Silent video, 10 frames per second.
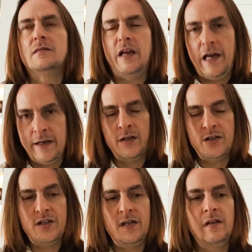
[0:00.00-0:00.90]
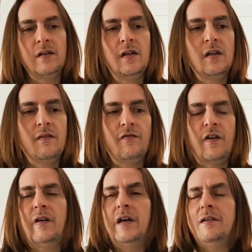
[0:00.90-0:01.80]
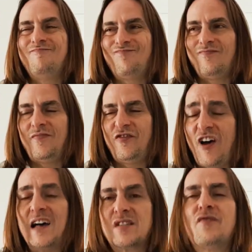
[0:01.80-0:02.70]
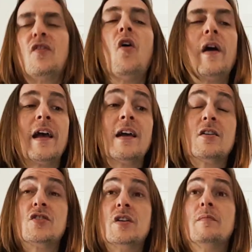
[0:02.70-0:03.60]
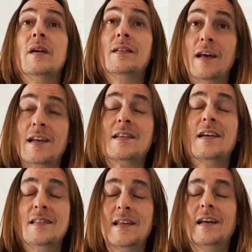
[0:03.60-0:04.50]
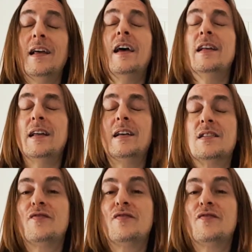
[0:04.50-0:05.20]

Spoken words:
energy, very fast flowing energy, but as I said, it is